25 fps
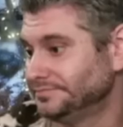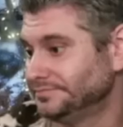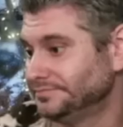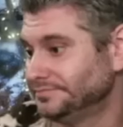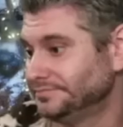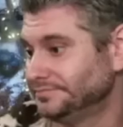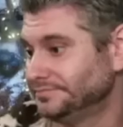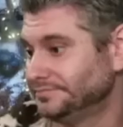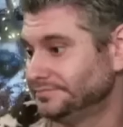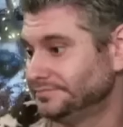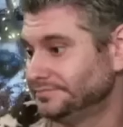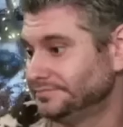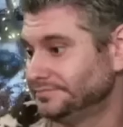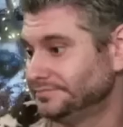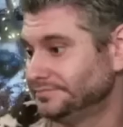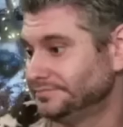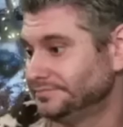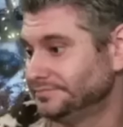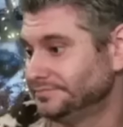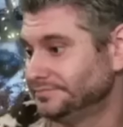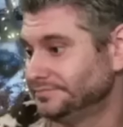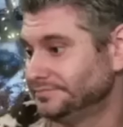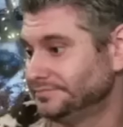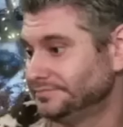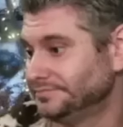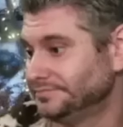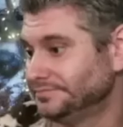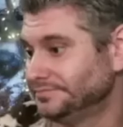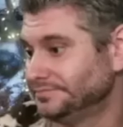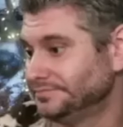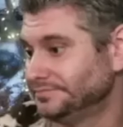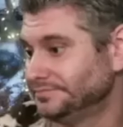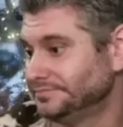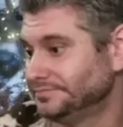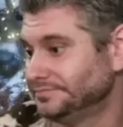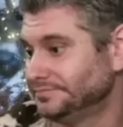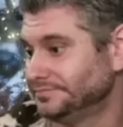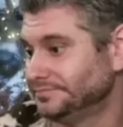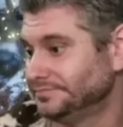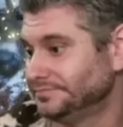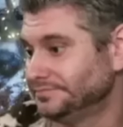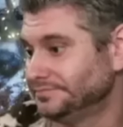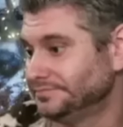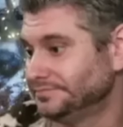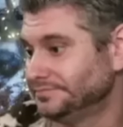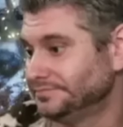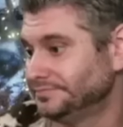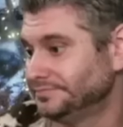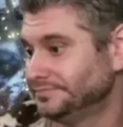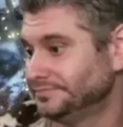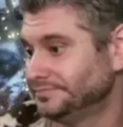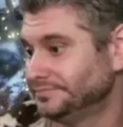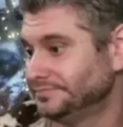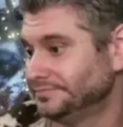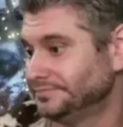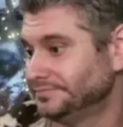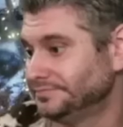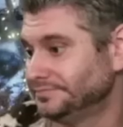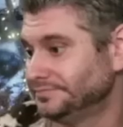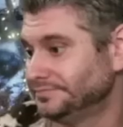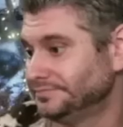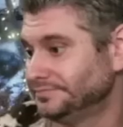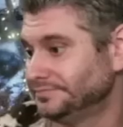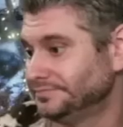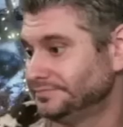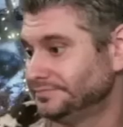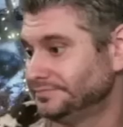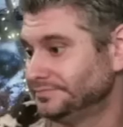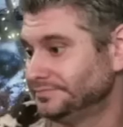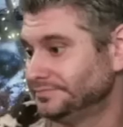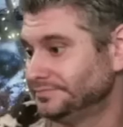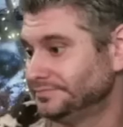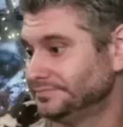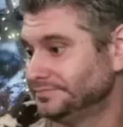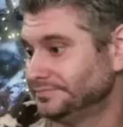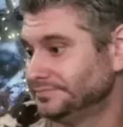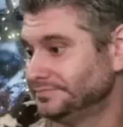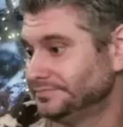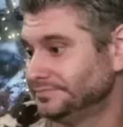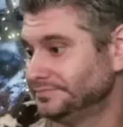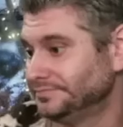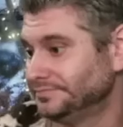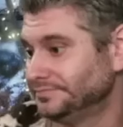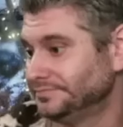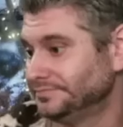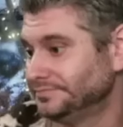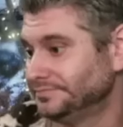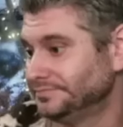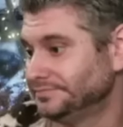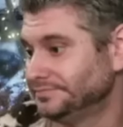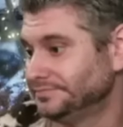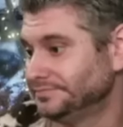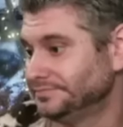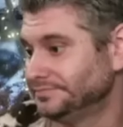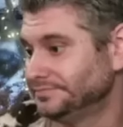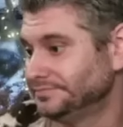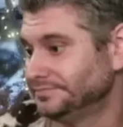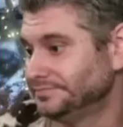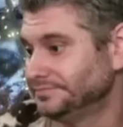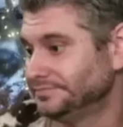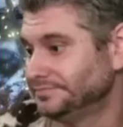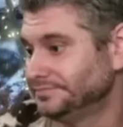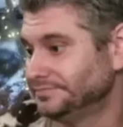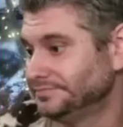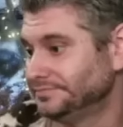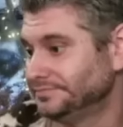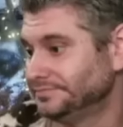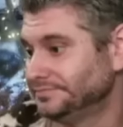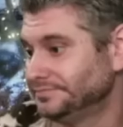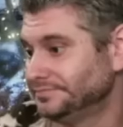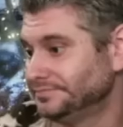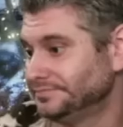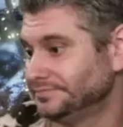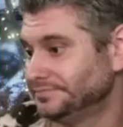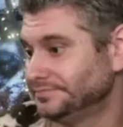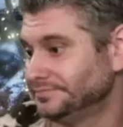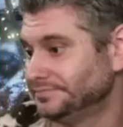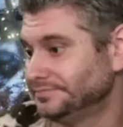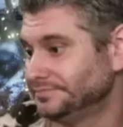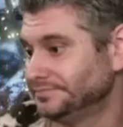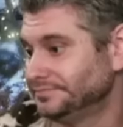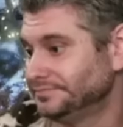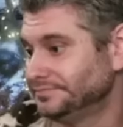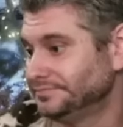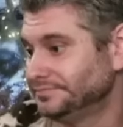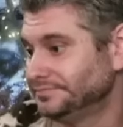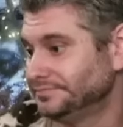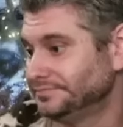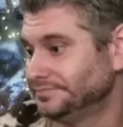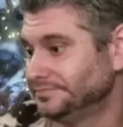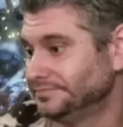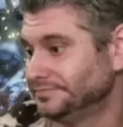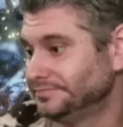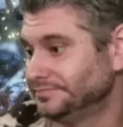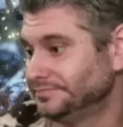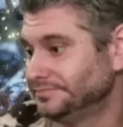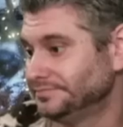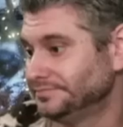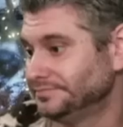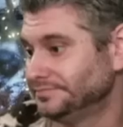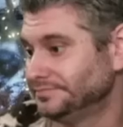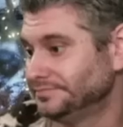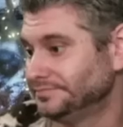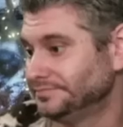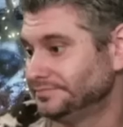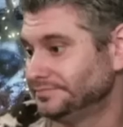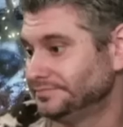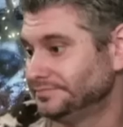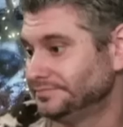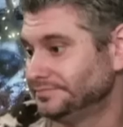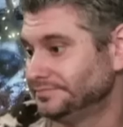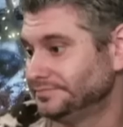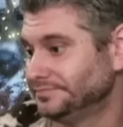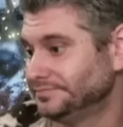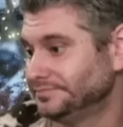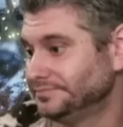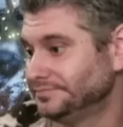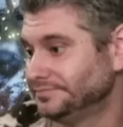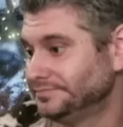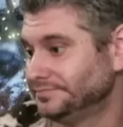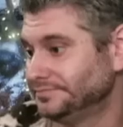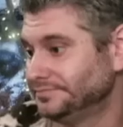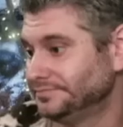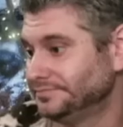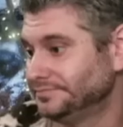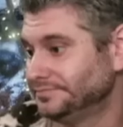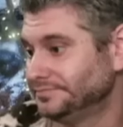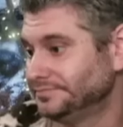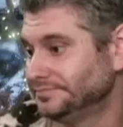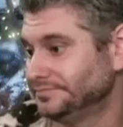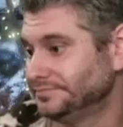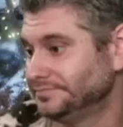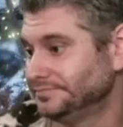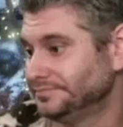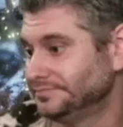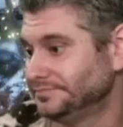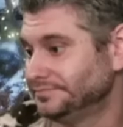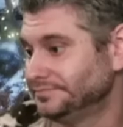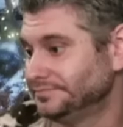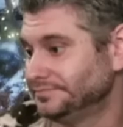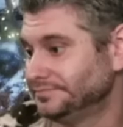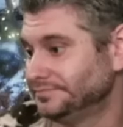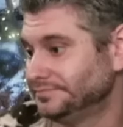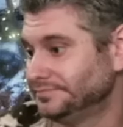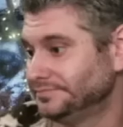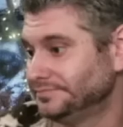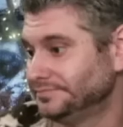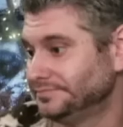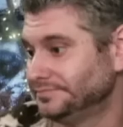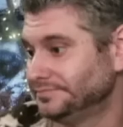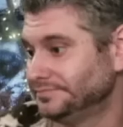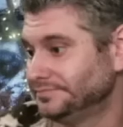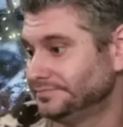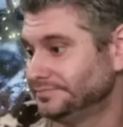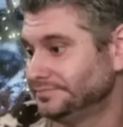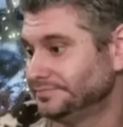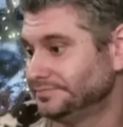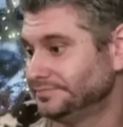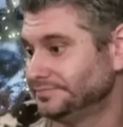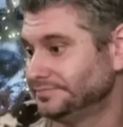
[no speech]